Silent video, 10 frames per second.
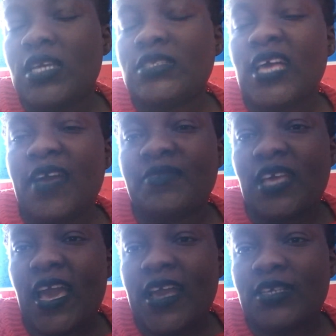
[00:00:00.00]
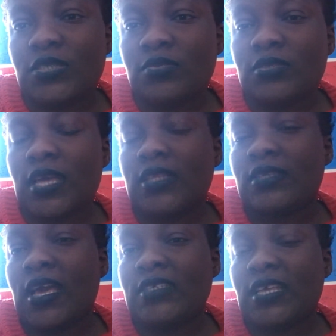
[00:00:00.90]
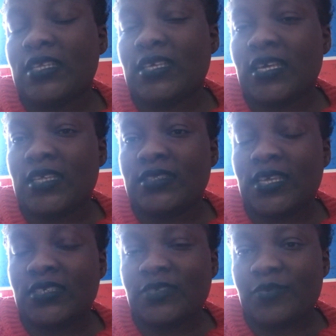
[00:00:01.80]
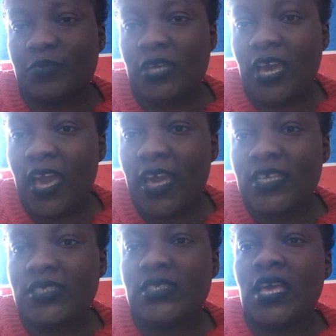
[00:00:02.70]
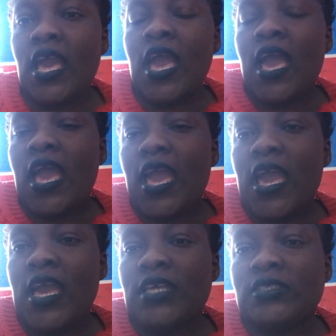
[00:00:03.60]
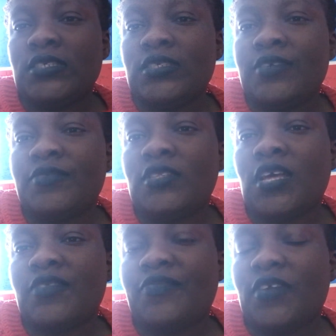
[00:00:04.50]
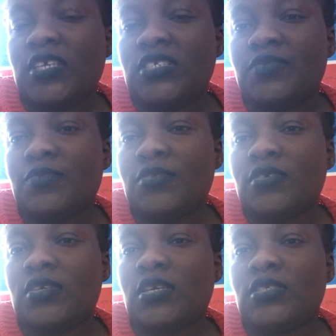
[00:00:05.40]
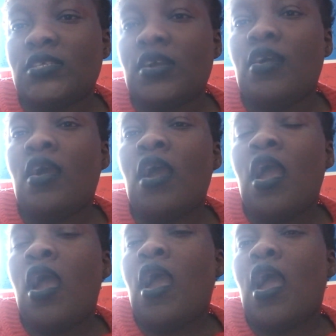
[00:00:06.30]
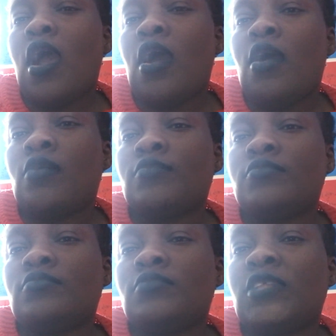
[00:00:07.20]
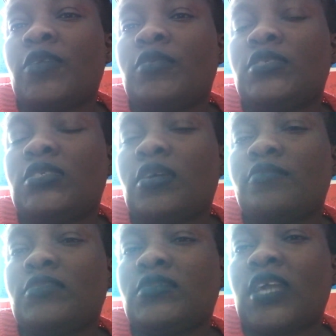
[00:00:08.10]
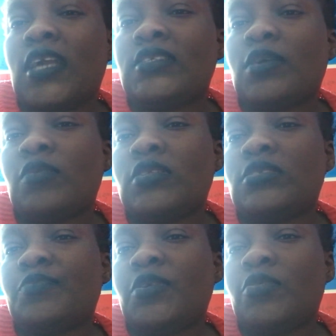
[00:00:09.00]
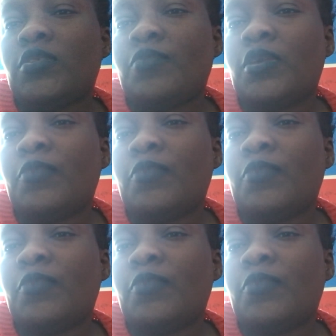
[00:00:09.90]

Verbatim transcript: It's after high school that I started getting attention from guys, and you know even on Facebook, you know, um, there were some guys that wanted to be with me,